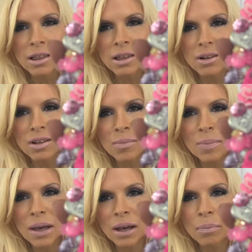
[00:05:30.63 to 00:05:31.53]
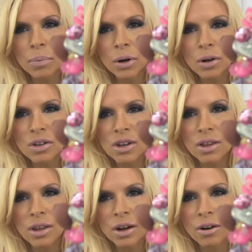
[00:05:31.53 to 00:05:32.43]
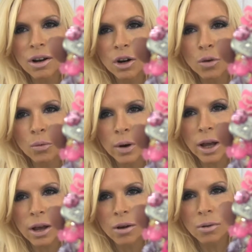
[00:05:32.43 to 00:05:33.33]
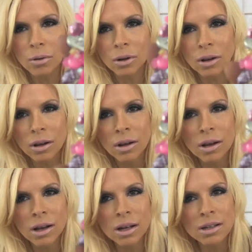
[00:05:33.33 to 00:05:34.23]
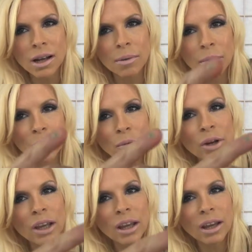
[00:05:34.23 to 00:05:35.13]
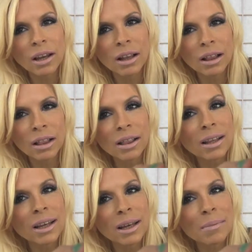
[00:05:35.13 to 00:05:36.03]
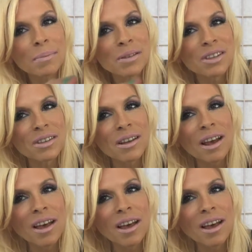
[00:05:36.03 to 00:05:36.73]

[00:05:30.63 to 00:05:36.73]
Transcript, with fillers: There's a pink purse on there, a crown, a diamond ring, lips.